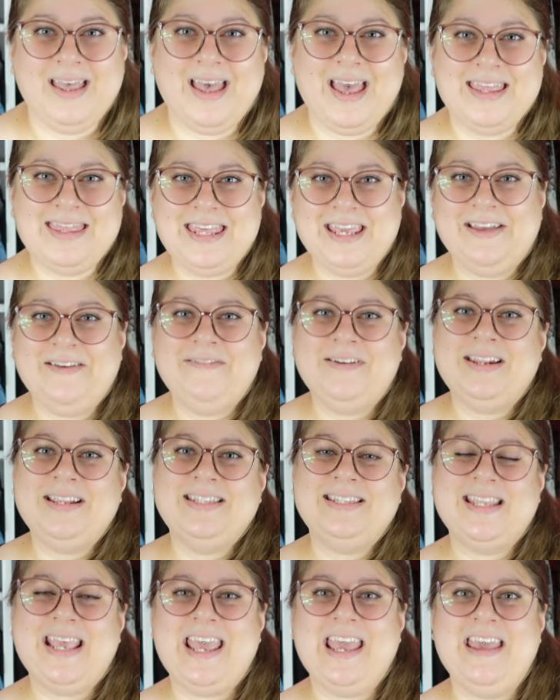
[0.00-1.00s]
I think I'm gonna
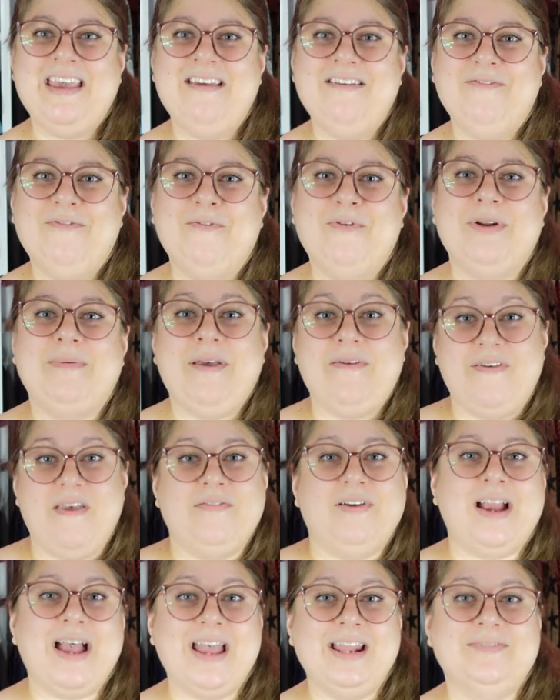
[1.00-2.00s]
save one of my
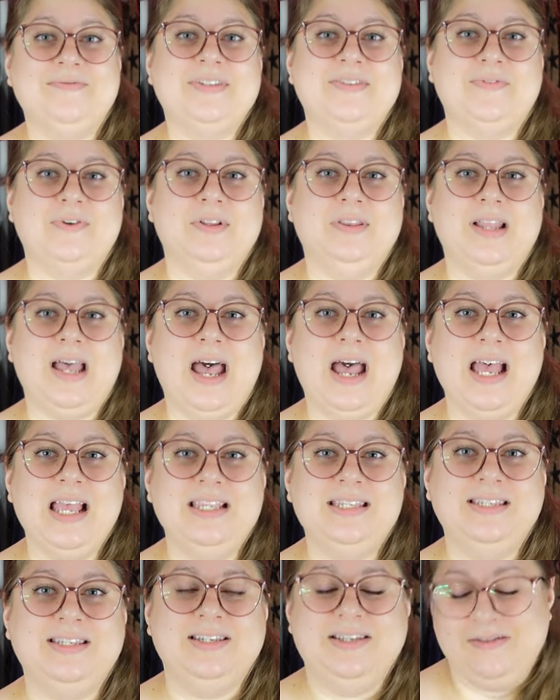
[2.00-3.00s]
favorite items for
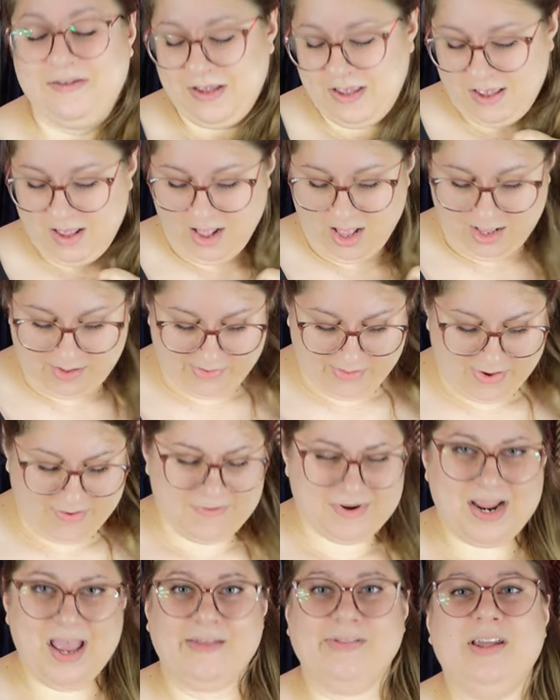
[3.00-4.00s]
last. Although
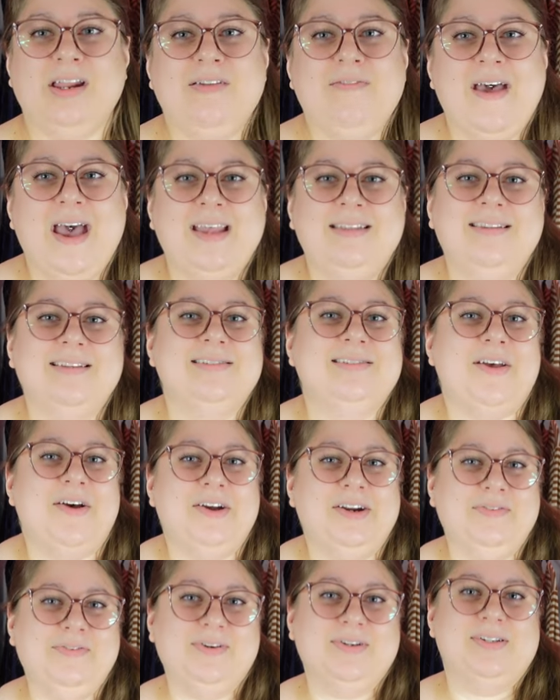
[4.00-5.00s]
now that I've had this
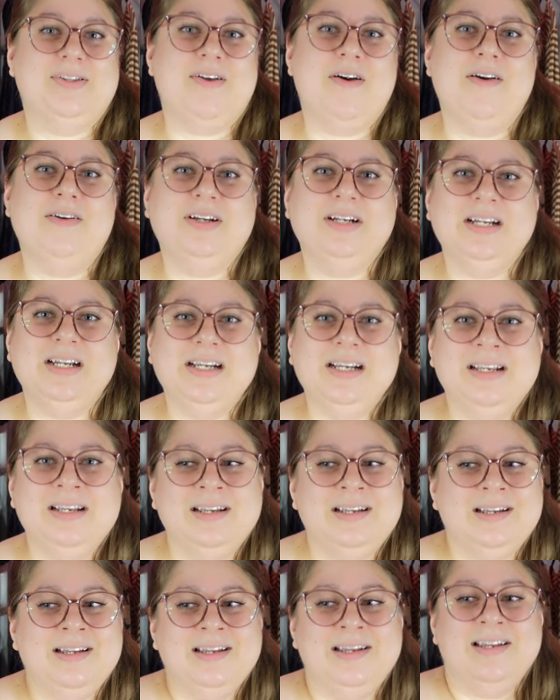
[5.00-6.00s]
on for longer,
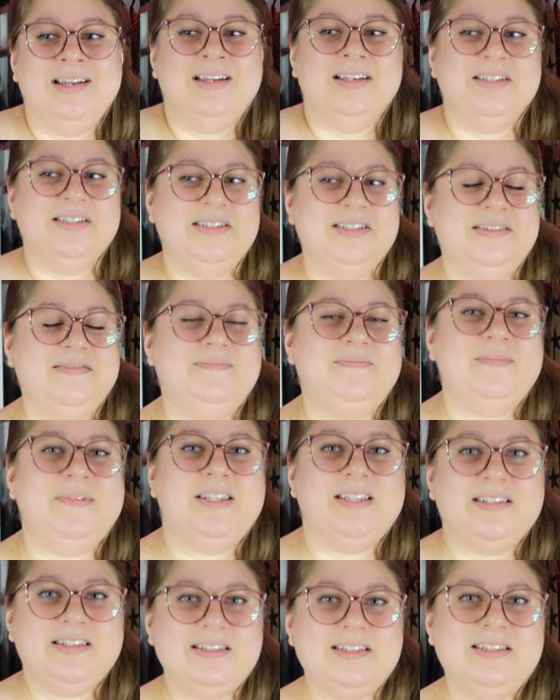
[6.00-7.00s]

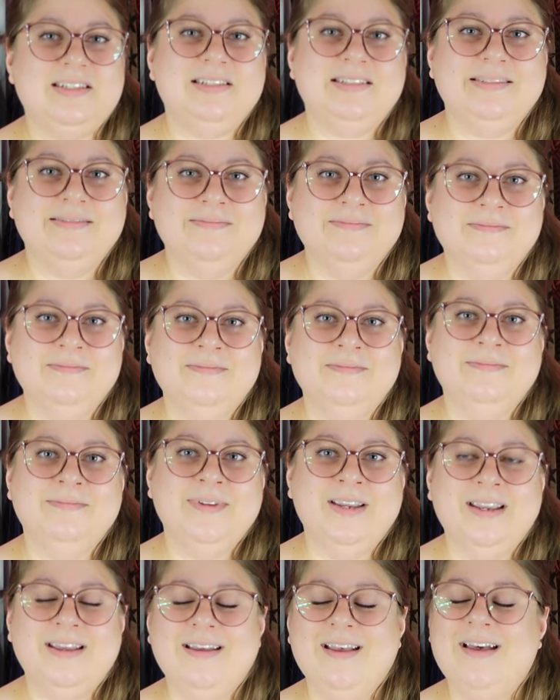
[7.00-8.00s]
this,
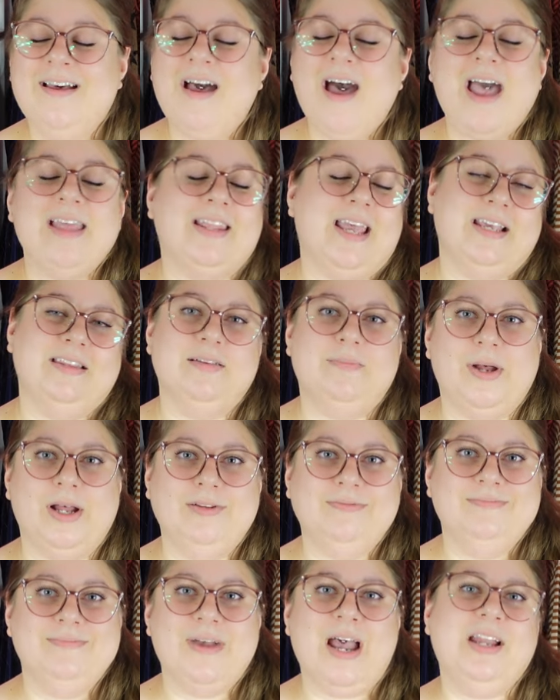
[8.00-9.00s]
I like them
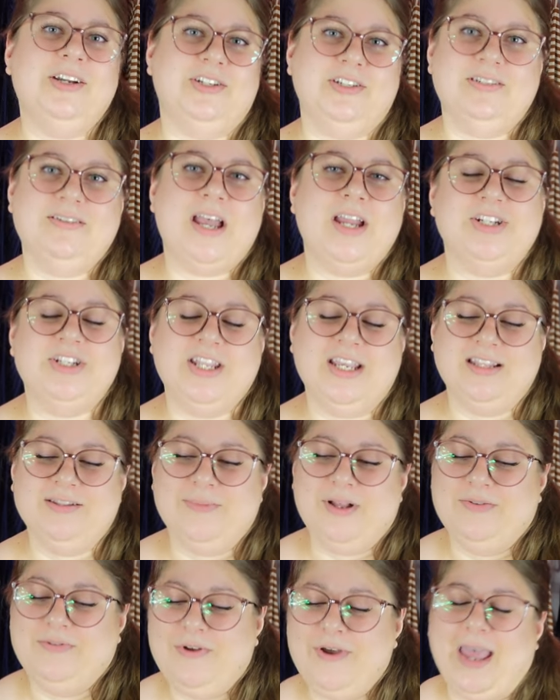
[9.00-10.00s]
all. I just, I just like them
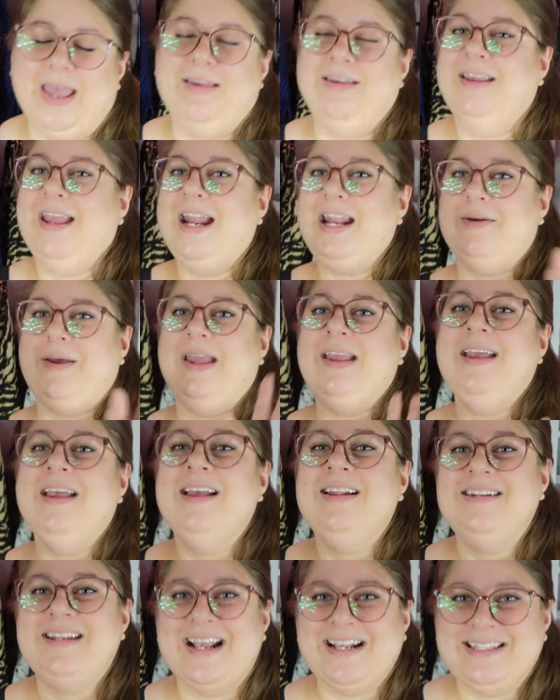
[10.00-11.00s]
all. Okay, anyway,
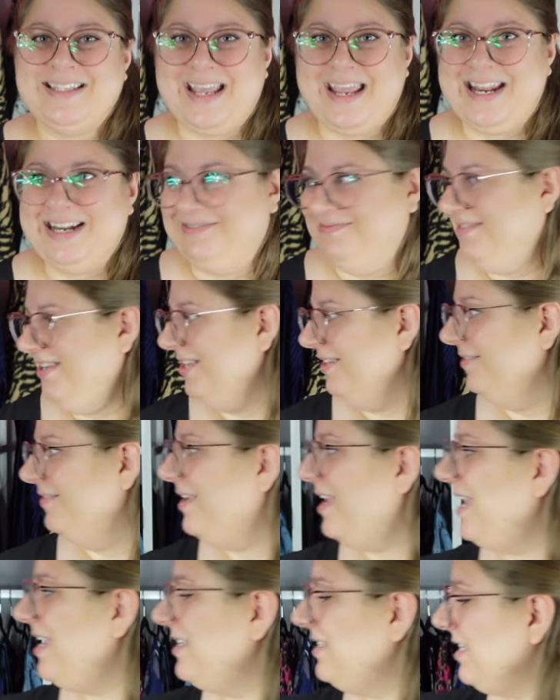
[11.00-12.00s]
next item
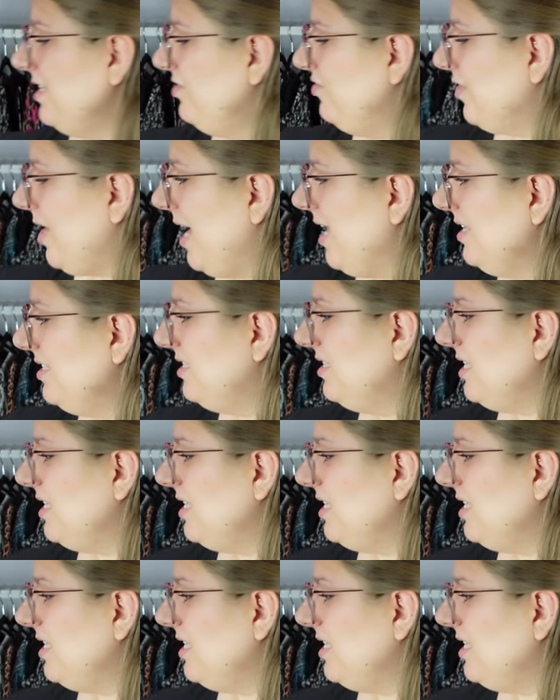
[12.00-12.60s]
is a dress.